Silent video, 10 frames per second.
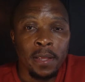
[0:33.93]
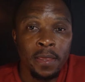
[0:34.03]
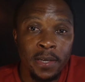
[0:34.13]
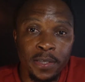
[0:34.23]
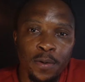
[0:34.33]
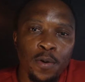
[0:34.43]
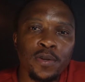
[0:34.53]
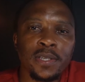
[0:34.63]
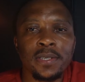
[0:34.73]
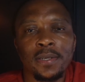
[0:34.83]
This
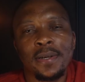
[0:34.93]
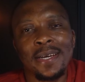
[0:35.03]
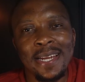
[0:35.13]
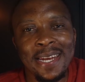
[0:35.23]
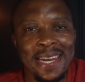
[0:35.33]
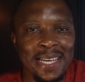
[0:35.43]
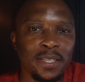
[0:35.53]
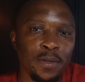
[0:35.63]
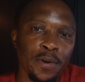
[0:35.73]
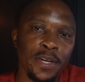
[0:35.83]
course
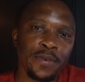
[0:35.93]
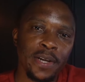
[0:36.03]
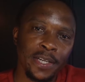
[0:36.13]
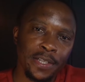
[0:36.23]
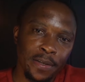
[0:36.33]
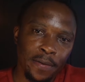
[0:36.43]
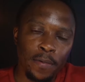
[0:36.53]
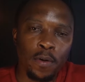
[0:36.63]
needs no introduction.